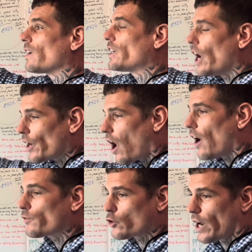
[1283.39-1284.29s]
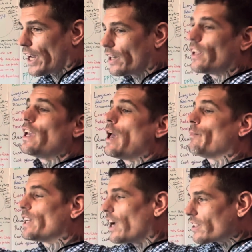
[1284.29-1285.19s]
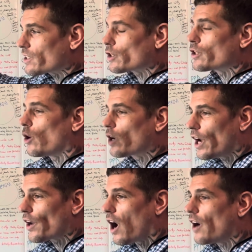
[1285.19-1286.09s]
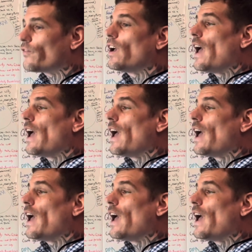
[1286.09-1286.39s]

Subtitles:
cutoff trait, and because there's no cutoff,